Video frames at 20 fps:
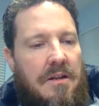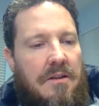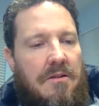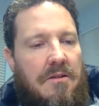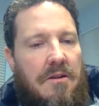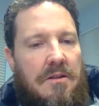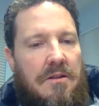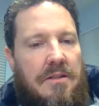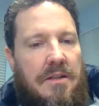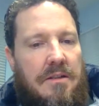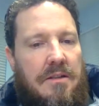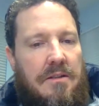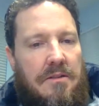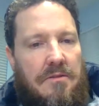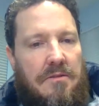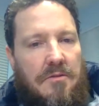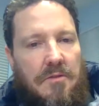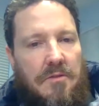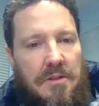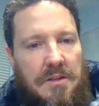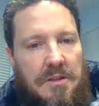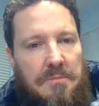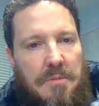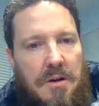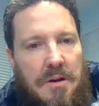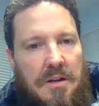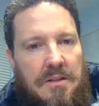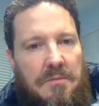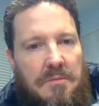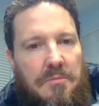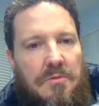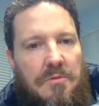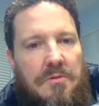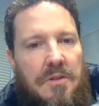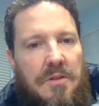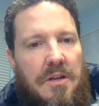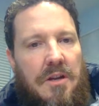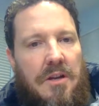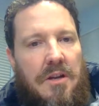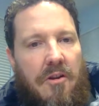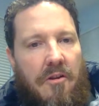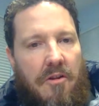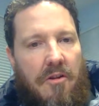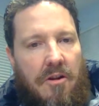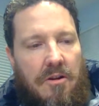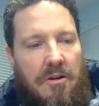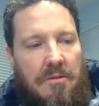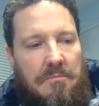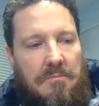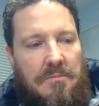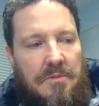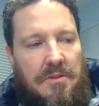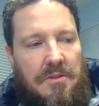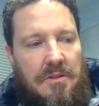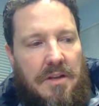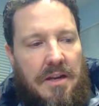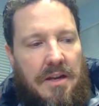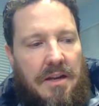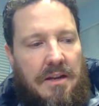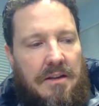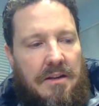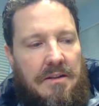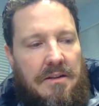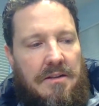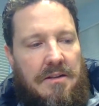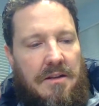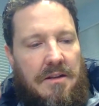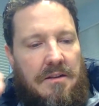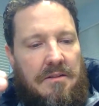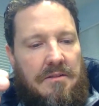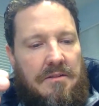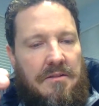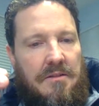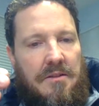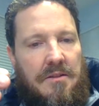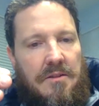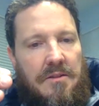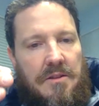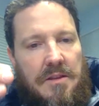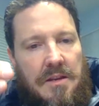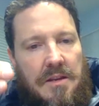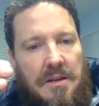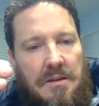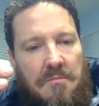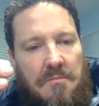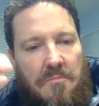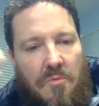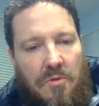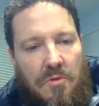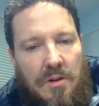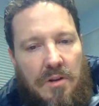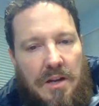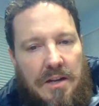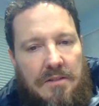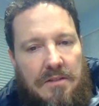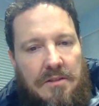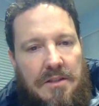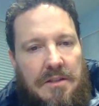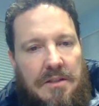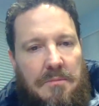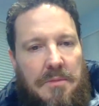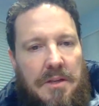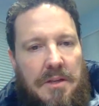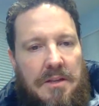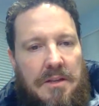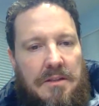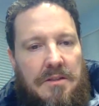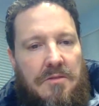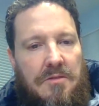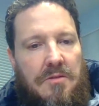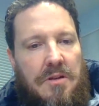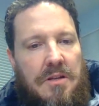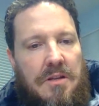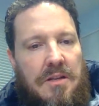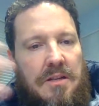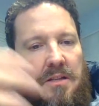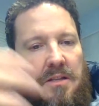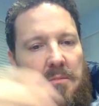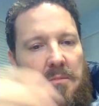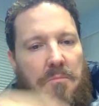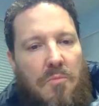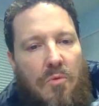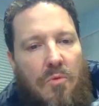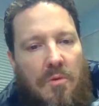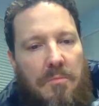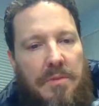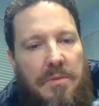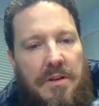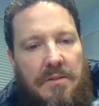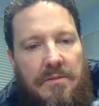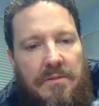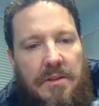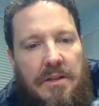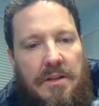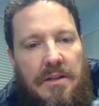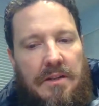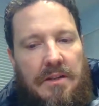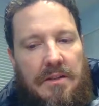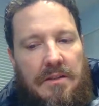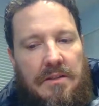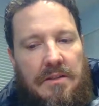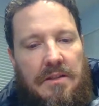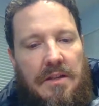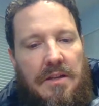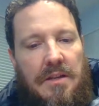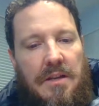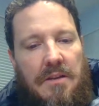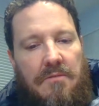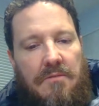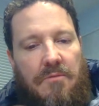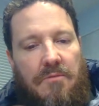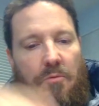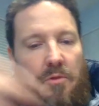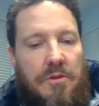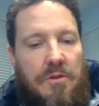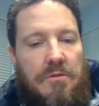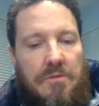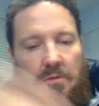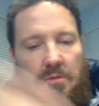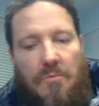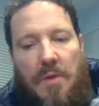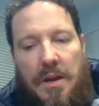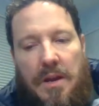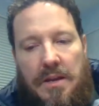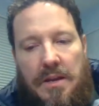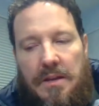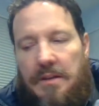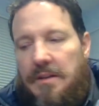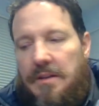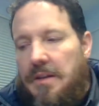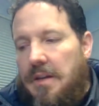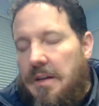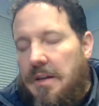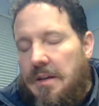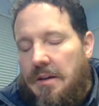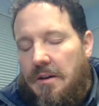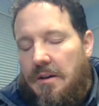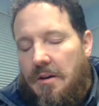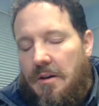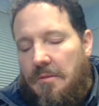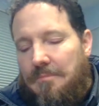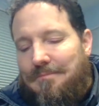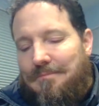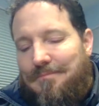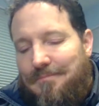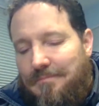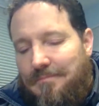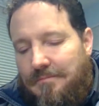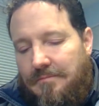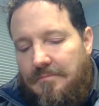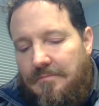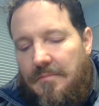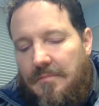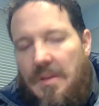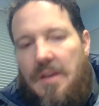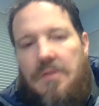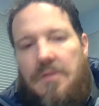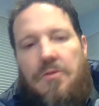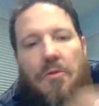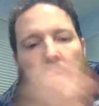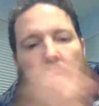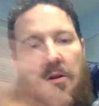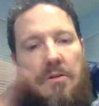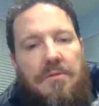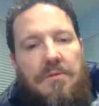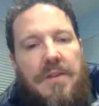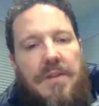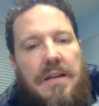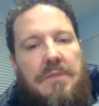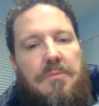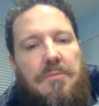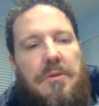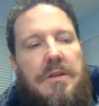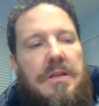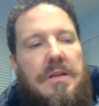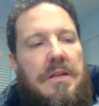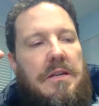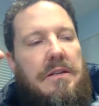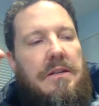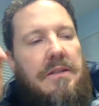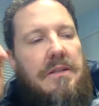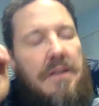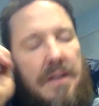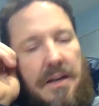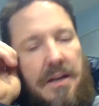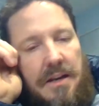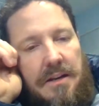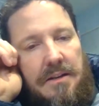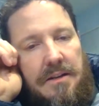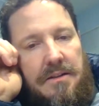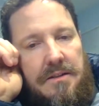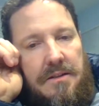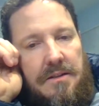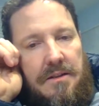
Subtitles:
content as early as possible. And the more likely something is trending, the more benefit it is for you to weigh in. So all of that's pretty neat, and